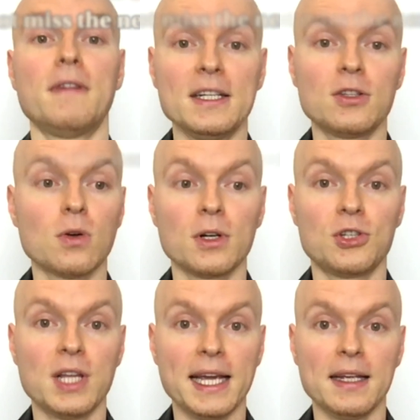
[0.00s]
free storage
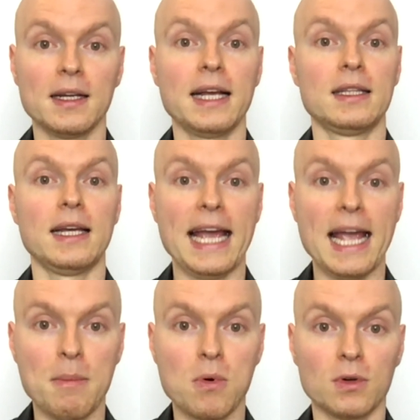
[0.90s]
day at the
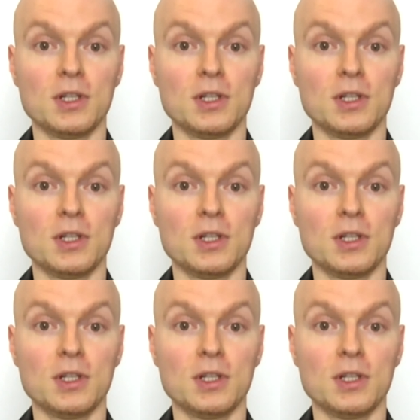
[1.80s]
airport.